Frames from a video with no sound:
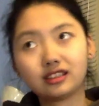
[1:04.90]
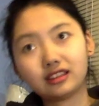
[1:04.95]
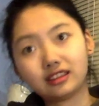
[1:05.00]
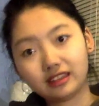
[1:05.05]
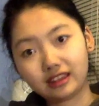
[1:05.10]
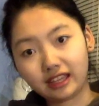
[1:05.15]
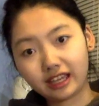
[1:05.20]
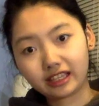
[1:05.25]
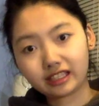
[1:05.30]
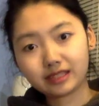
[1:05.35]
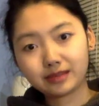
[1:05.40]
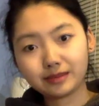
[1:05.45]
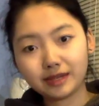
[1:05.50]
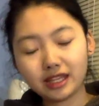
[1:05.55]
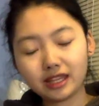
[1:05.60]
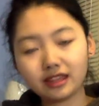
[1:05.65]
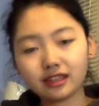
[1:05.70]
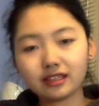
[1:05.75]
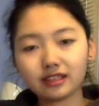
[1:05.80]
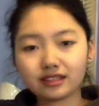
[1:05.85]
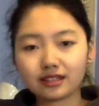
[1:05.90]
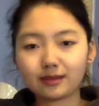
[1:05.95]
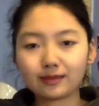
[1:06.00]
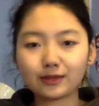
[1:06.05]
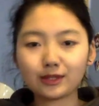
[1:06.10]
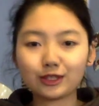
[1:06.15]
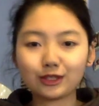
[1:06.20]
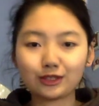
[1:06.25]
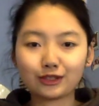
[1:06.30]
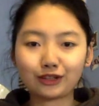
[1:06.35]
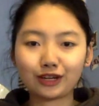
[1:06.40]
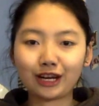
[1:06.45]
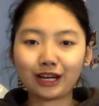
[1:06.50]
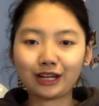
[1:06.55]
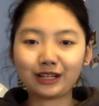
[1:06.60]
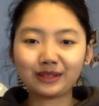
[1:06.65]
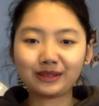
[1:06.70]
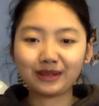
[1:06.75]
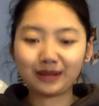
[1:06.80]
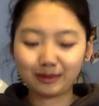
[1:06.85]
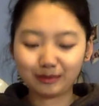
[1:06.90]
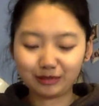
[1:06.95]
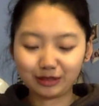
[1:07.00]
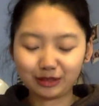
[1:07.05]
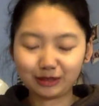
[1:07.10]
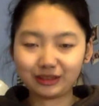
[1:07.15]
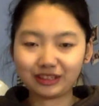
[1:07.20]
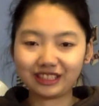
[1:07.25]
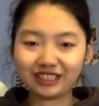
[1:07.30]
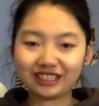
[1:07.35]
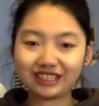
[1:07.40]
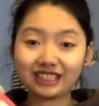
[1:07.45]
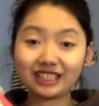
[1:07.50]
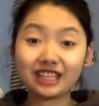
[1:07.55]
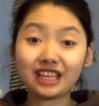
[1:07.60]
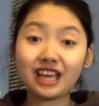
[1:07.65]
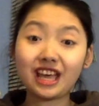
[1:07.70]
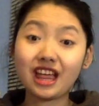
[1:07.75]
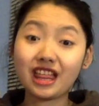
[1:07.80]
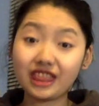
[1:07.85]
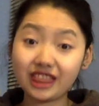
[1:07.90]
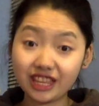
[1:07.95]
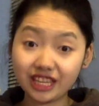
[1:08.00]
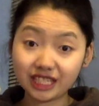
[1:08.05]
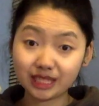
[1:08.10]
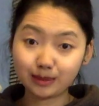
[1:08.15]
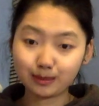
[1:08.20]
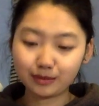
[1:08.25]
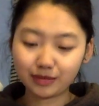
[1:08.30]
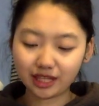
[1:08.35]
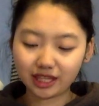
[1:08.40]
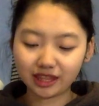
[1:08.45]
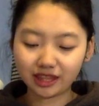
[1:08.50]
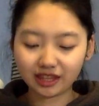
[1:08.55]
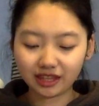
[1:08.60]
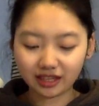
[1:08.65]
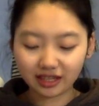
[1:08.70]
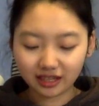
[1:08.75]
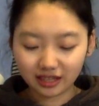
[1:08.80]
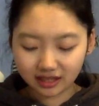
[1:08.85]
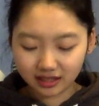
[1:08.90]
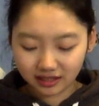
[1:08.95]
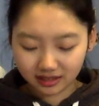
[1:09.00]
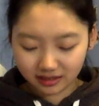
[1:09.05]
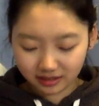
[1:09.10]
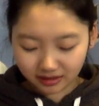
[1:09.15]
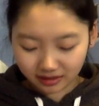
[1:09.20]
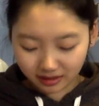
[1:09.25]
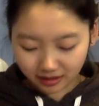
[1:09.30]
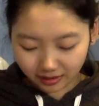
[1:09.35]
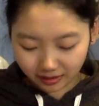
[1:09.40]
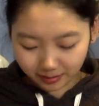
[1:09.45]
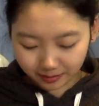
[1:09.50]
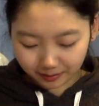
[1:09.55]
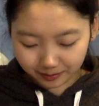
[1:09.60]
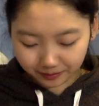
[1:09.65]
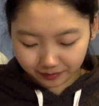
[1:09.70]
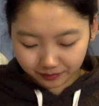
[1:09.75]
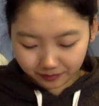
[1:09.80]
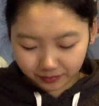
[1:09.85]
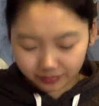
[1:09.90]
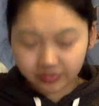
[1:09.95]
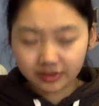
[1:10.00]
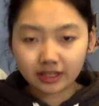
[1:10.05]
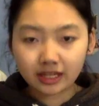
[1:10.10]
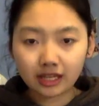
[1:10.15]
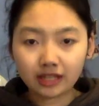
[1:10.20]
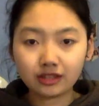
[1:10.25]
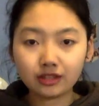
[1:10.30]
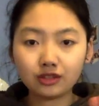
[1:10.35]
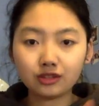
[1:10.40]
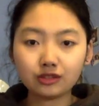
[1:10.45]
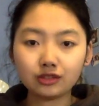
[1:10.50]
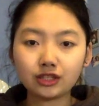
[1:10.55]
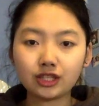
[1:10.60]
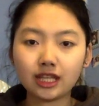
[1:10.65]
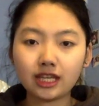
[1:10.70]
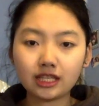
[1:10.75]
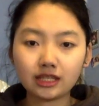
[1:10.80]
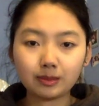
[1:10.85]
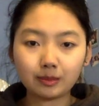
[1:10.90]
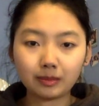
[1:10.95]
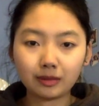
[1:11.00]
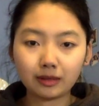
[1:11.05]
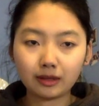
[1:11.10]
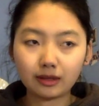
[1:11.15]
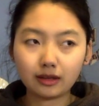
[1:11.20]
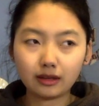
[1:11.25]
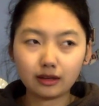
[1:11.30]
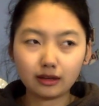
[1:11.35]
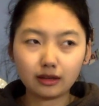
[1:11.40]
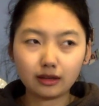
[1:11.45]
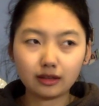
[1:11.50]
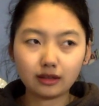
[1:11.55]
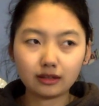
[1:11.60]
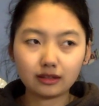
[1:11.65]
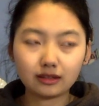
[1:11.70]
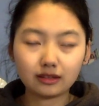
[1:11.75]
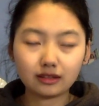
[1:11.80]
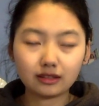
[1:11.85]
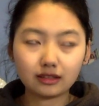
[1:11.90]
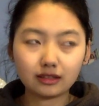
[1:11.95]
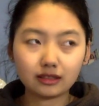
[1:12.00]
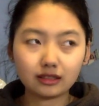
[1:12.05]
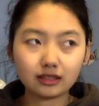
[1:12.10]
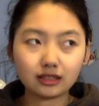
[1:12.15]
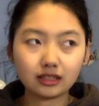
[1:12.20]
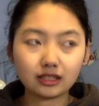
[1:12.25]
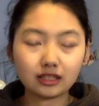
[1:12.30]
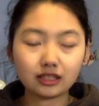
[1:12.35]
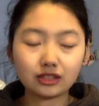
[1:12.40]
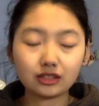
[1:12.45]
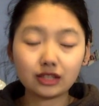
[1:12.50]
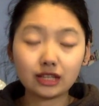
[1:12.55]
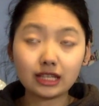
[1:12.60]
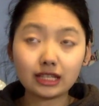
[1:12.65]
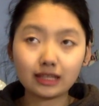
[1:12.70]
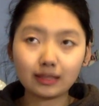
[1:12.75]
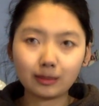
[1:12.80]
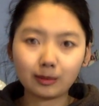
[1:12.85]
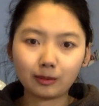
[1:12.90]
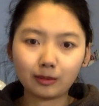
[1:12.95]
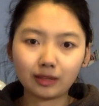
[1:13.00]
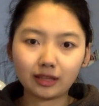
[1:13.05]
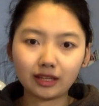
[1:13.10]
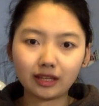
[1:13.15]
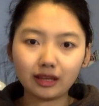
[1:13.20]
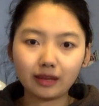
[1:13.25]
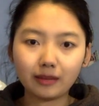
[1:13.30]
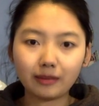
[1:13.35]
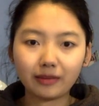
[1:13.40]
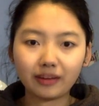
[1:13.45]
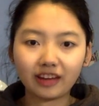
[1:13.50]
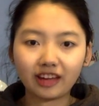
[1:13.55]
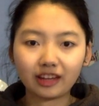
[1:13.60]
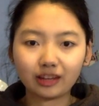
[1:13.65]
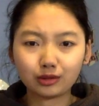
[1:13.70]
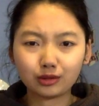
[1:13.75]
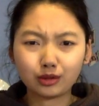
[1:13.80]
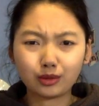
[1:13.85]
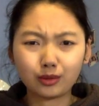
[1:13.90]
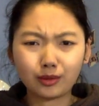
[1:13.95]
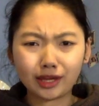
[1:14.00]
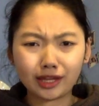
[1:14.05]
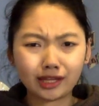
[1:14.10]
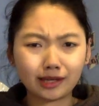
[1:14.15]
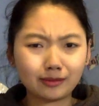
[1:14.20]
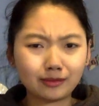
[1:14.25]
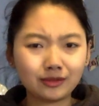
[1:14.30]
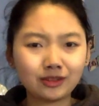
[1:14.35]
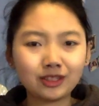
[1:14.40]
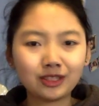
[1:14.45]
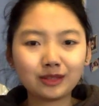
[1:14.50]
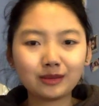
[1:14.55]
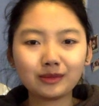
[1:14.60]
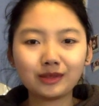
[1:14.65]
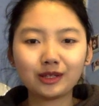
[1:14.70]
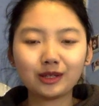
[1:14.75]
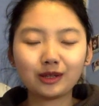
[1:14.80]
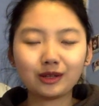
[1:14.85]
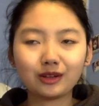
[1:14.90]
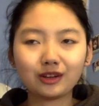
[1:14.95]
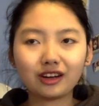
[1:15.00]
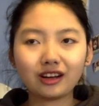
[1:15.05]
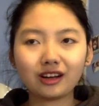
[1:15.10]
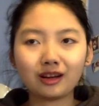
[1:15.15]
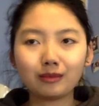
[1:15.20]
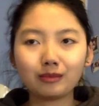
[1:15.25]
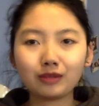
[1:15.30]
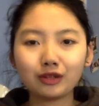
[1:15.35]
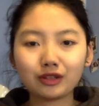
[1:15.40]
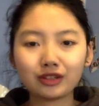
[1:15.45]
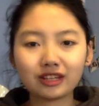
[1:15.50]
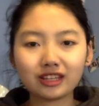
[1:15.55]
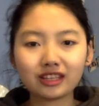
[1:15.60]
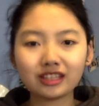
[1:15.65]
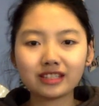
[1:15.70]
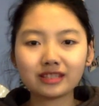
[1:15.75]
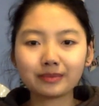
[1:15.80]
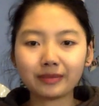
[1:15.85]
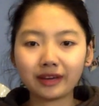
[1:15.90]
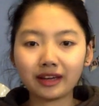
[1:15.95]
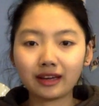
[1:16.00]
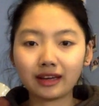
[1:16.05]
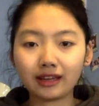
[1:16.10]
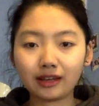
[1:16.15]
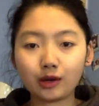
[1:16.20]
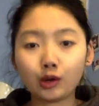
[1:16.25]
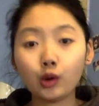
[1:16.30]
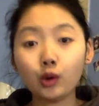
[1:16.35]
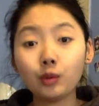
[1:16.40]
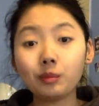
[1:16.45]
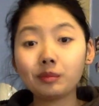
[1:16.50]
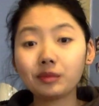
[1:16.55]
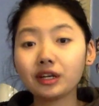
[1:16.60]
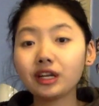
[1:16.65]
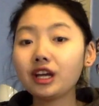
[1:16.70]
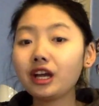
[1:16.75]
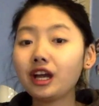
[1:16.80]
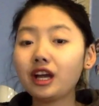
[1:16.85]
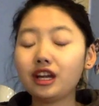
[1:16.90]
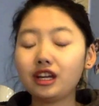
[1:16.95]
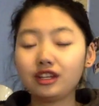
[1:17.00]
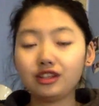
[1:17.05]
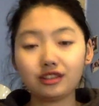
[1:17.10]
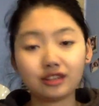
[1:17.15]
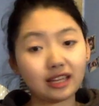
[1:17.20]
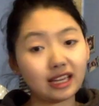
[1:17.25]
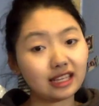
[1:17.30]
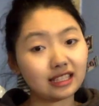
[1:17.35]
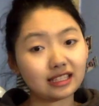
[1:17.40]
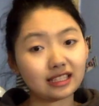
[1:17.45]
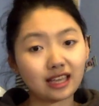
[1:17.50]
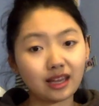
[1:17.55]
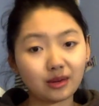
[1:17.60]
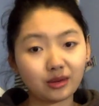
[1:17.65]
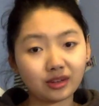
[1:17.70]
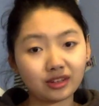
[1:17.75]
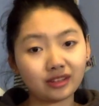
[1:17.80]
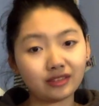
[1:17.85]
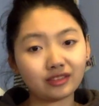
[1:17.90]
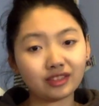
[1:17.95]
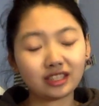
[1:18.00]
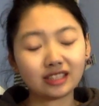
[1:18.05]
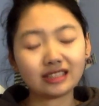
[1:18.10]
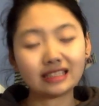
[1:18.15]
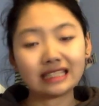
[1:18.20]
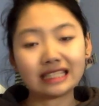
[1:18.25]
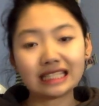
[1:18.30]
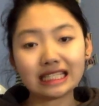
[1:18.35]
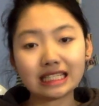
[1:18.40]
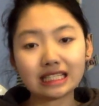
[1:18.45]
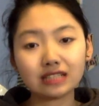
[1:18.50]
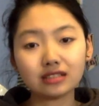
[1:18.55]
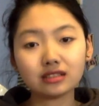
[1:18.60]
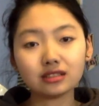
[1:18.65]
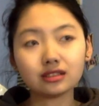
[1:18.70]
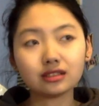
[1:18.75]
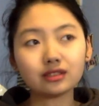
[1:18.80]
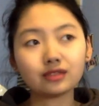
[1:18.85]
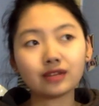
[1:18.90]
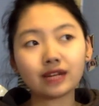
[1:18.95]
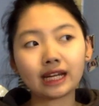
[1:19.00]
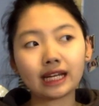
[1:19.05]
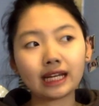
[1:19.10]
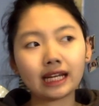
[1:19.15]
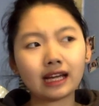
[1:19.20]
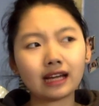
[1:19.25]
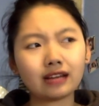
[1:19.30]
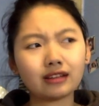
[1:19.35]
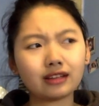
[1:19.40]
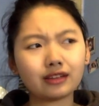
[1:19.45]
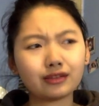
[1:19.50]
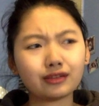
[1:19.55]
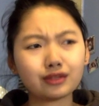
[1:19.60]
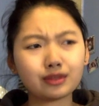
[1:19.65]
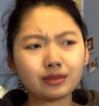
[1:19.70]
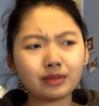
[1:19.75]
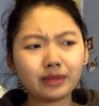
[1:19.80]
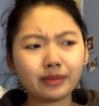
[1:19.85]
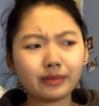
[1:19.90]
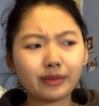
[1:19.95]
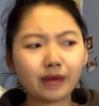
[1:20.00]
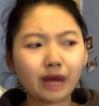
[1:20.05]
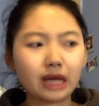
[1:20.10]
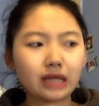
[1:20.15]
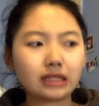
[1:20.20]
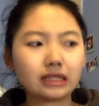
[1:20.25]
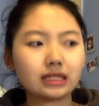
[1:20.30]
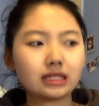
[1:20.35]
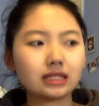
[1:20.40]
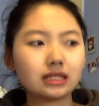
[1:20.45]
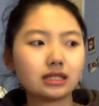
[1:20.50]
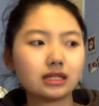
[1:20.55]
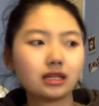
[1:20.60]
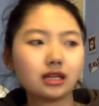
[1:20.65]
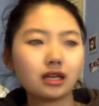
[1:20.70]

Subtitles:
next month, so I'm gonna try to upload this month. I know today's Cyber Monday, but I don't know when I'm gonna be uploading this, but I hope you guys get one of their deals right now. They have so many boxes